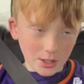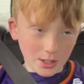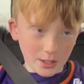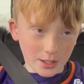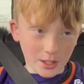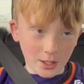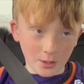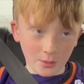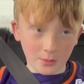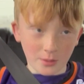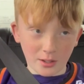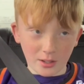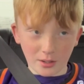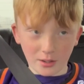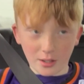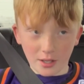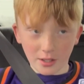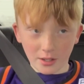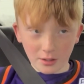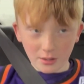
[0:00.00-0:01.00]
Here,
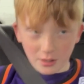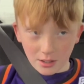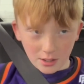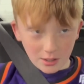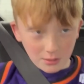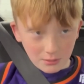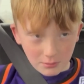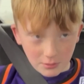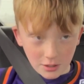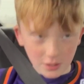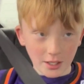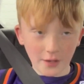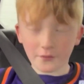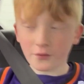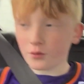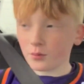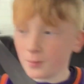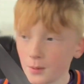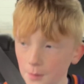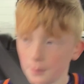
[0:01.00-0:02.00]
I can never
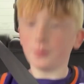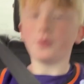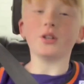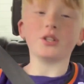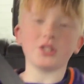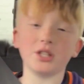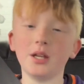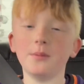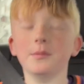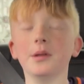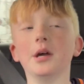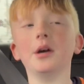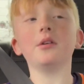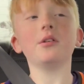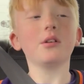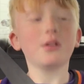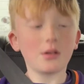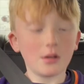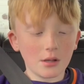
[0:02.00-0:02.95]
remember his name now.